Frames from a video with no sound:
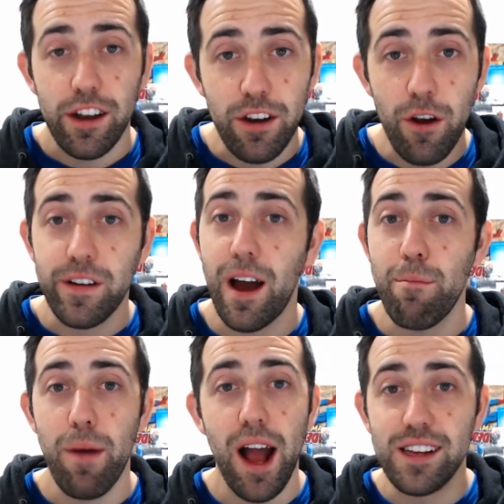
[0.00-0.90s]
no
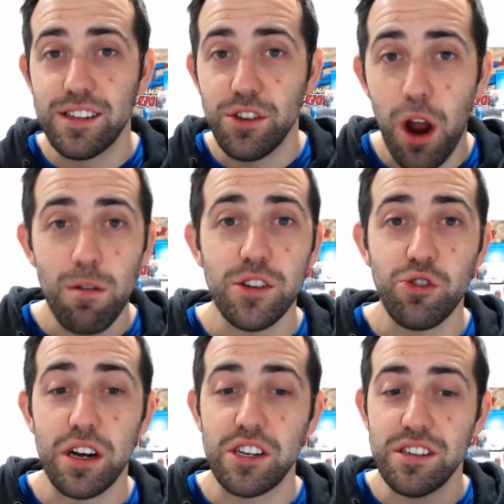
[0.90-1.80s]
cutbacks, no
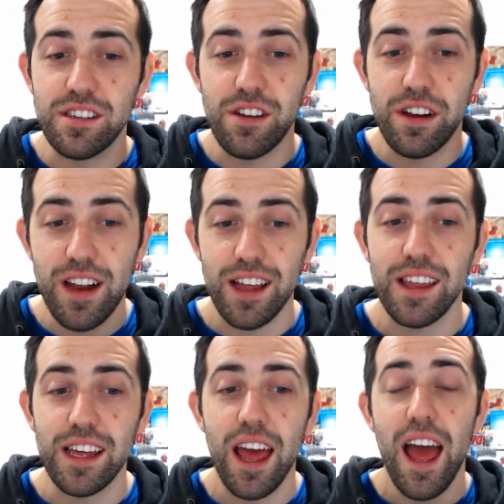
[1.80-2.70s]
restrictions, no
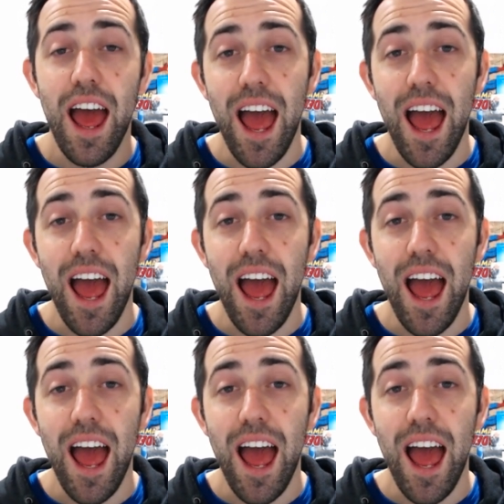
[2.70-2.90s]
nothing,